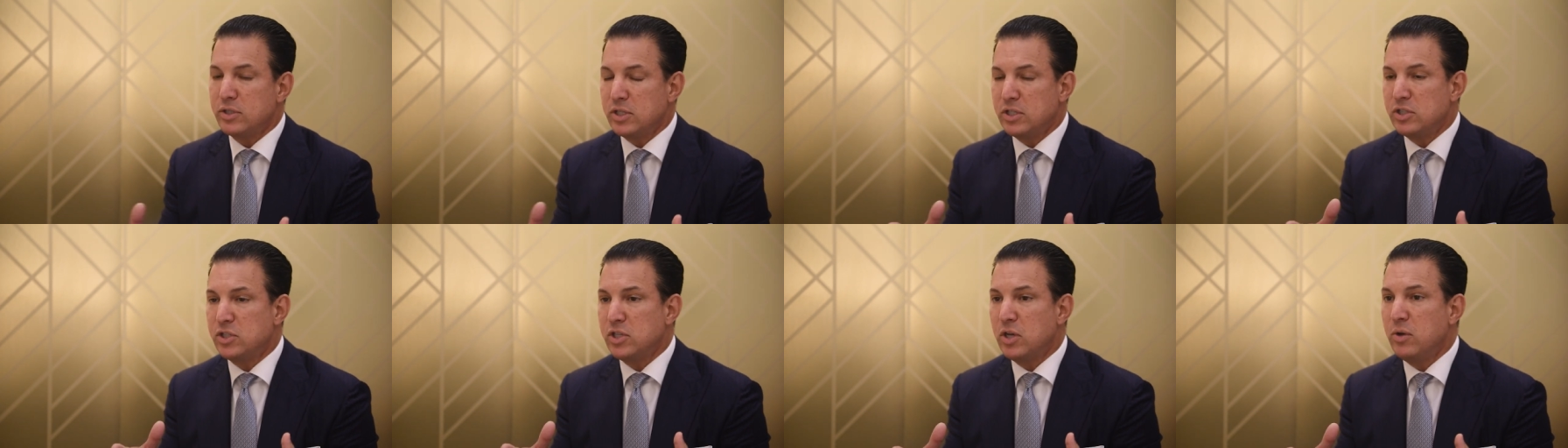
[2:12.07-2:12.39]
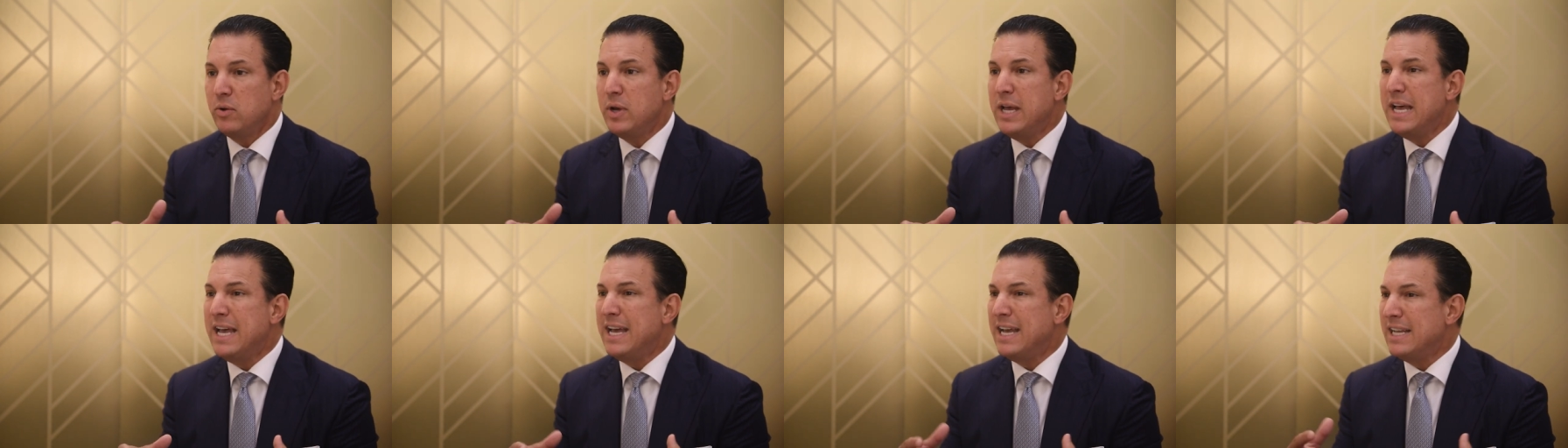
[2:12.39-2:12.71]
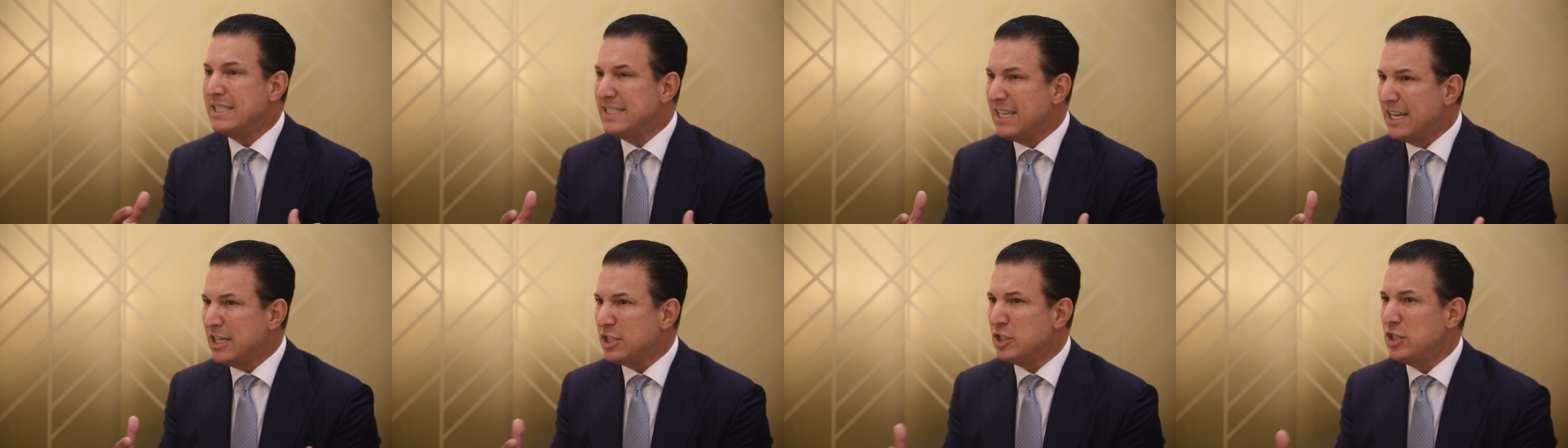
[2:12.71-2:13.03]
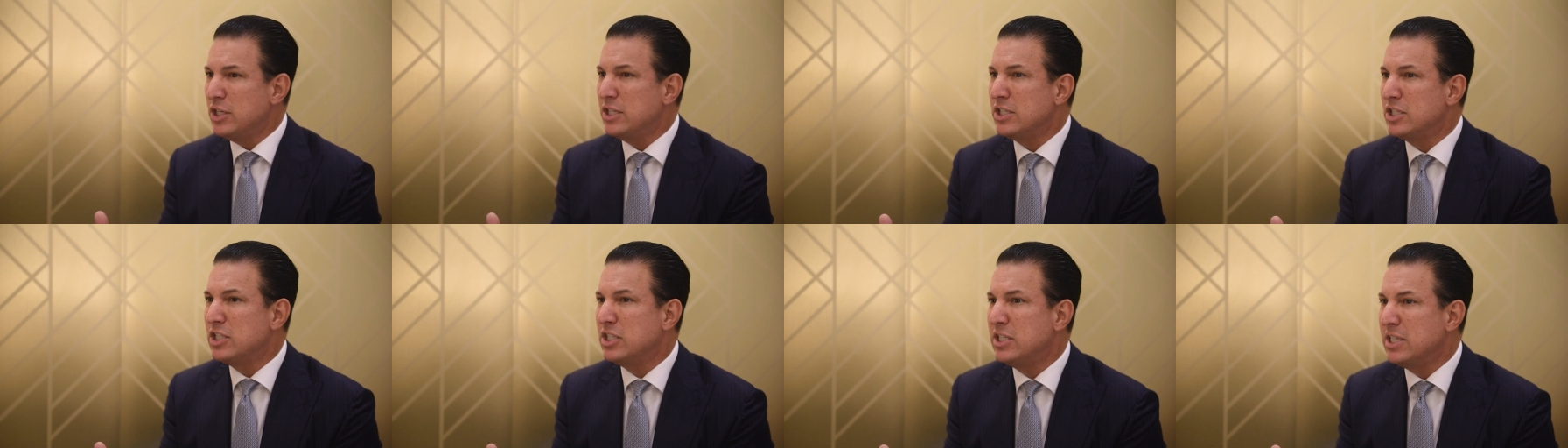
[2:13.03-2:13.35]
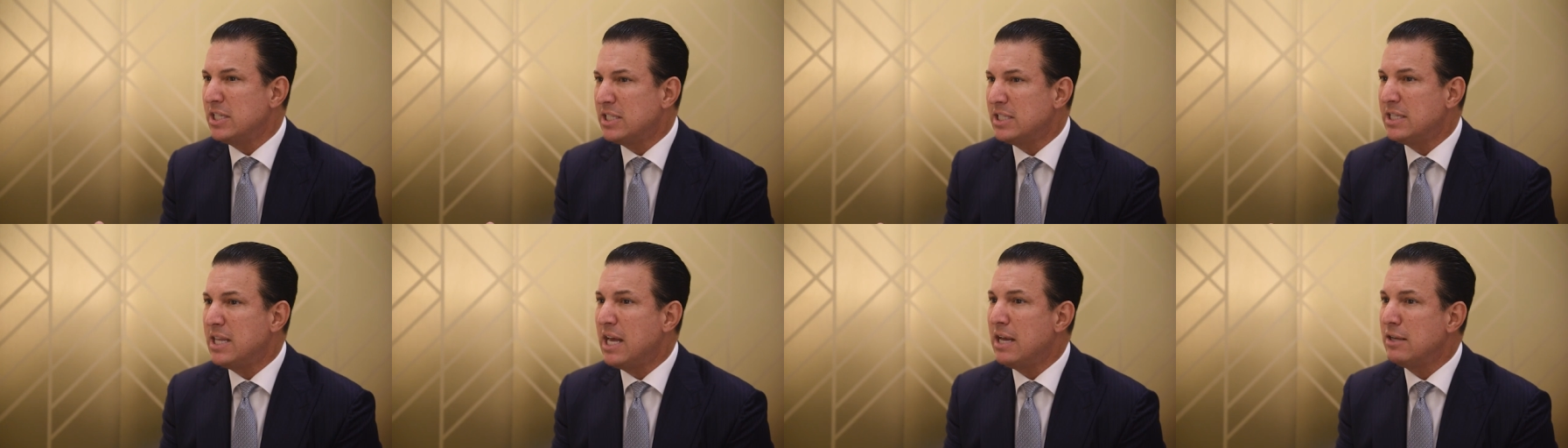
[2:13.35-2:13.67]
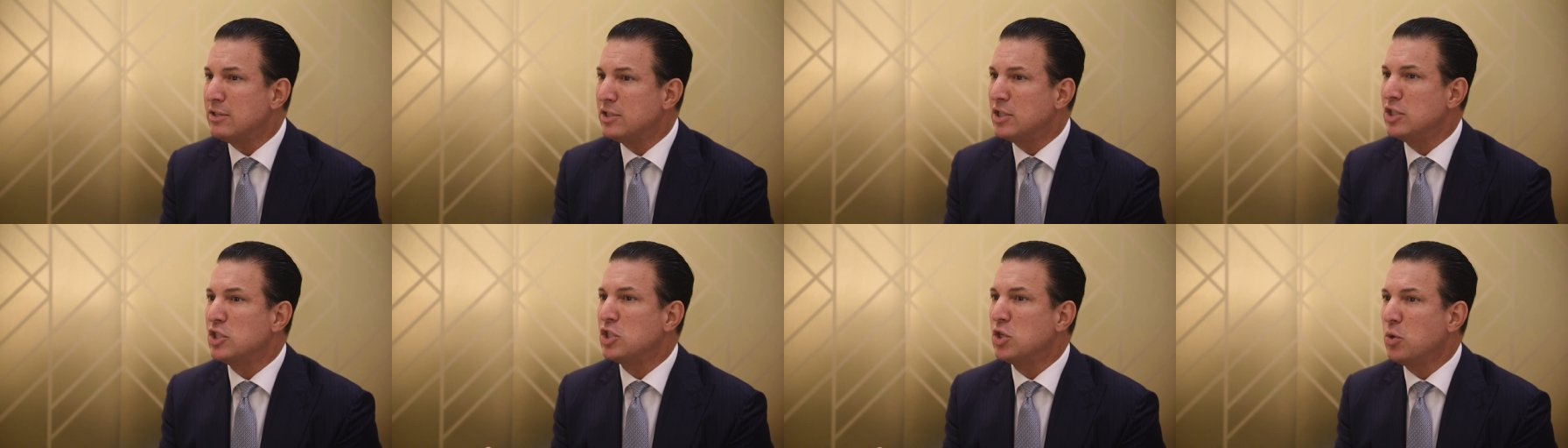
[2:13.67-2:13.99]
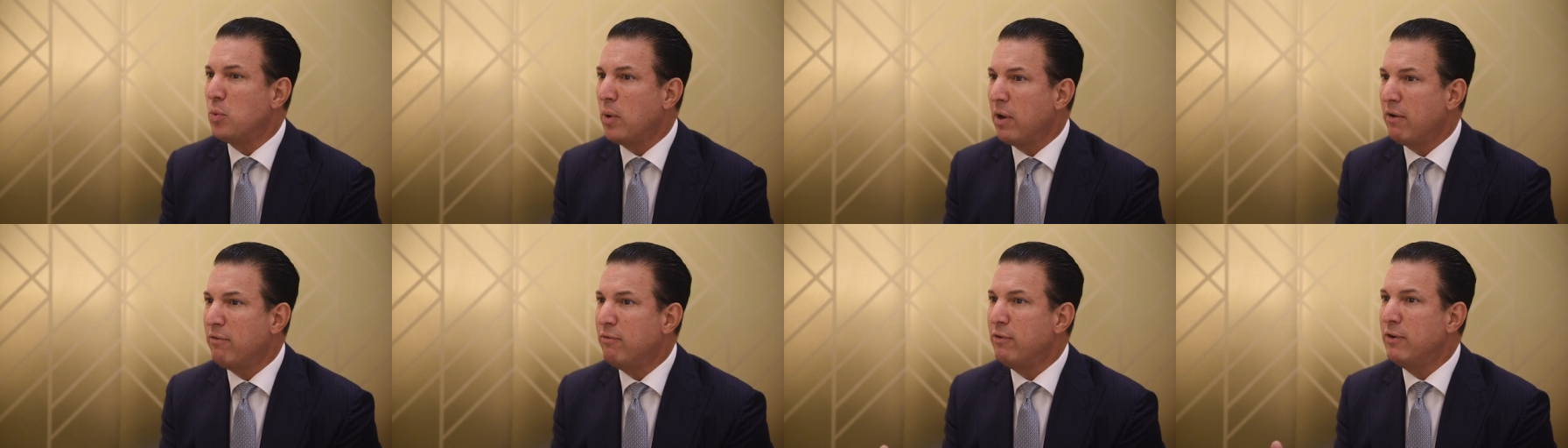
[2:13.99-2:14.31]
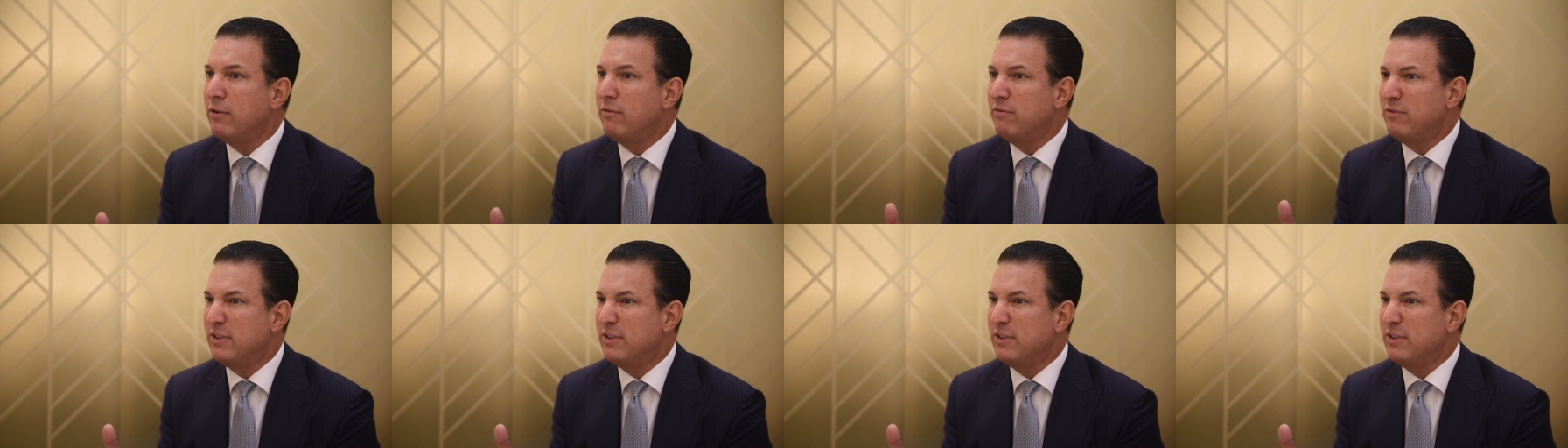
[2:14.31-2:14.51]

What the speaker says: And so it's actually a 6,000 square foot